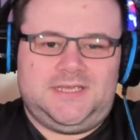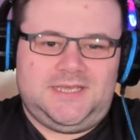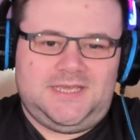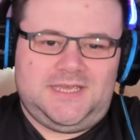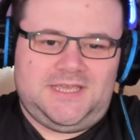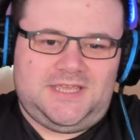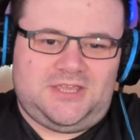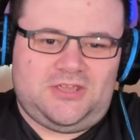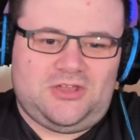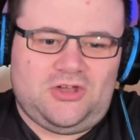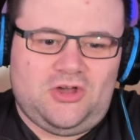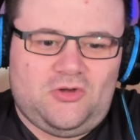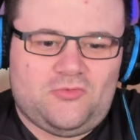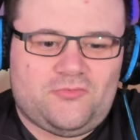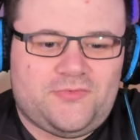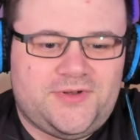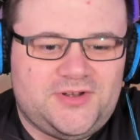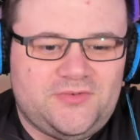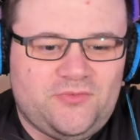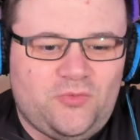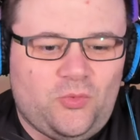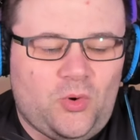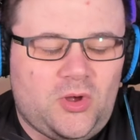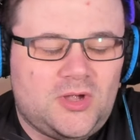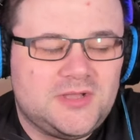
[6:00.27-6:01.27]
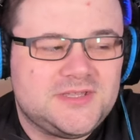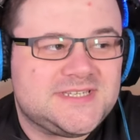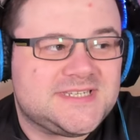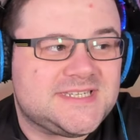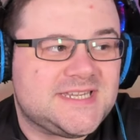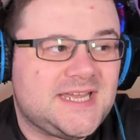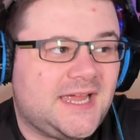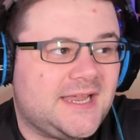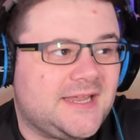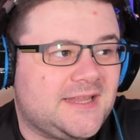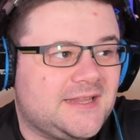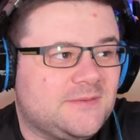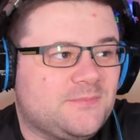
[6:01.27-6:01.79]
He got rid of one
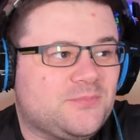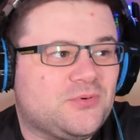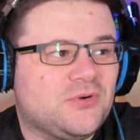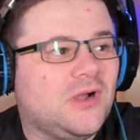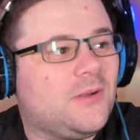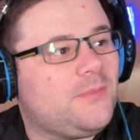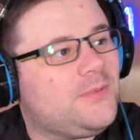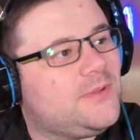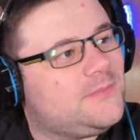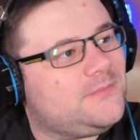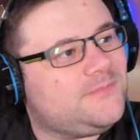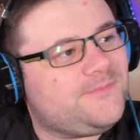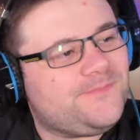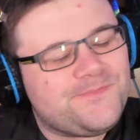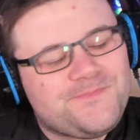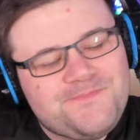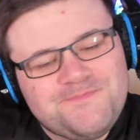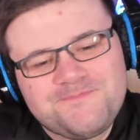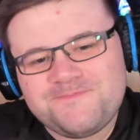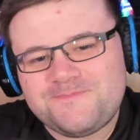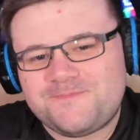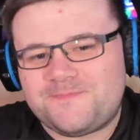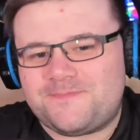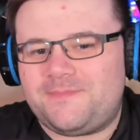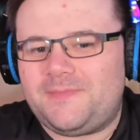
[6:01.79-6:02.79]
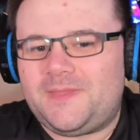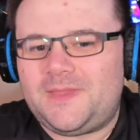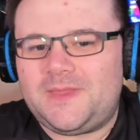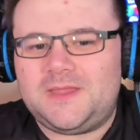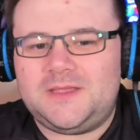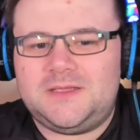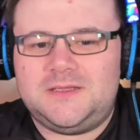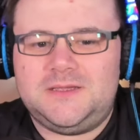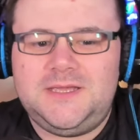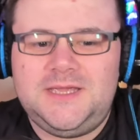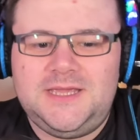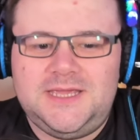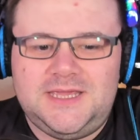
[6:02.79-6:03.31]
side of the problem.
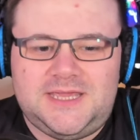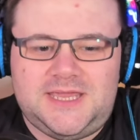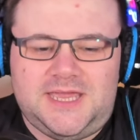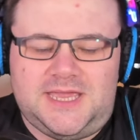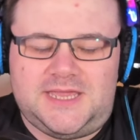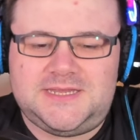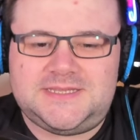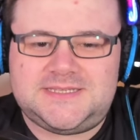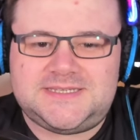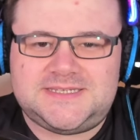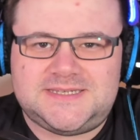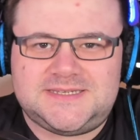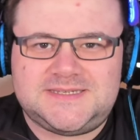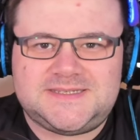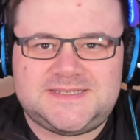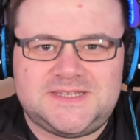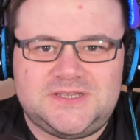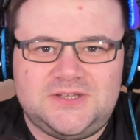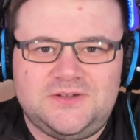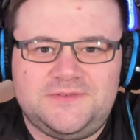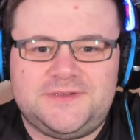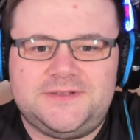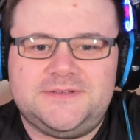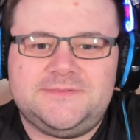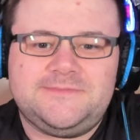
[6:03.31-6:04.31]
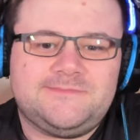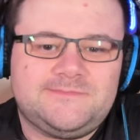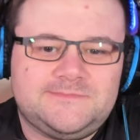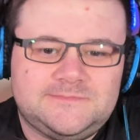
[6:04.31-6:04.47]
Gates is the other.